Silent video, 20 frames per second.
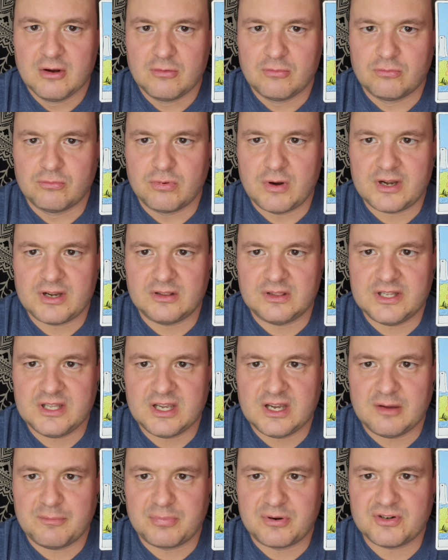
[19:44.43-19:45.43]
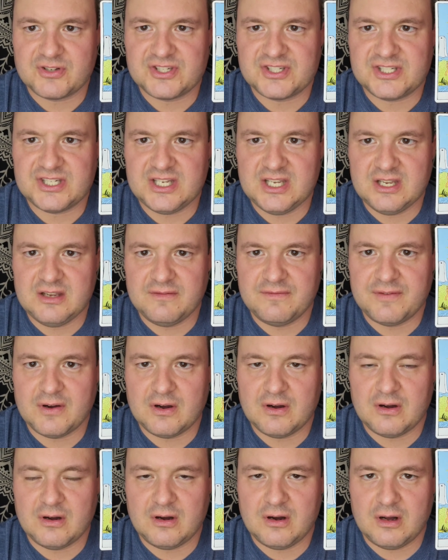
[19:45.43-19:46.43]
readily uh, perceive uh,
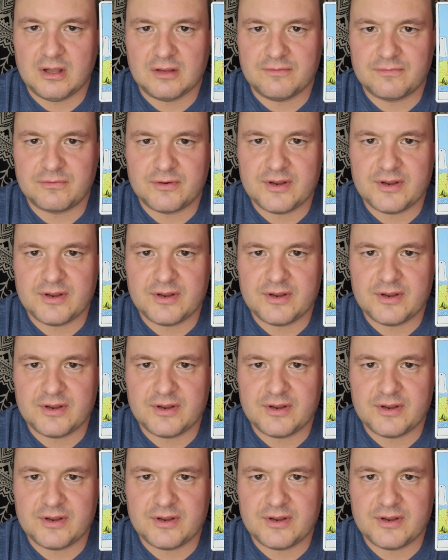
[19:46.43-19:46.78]
all of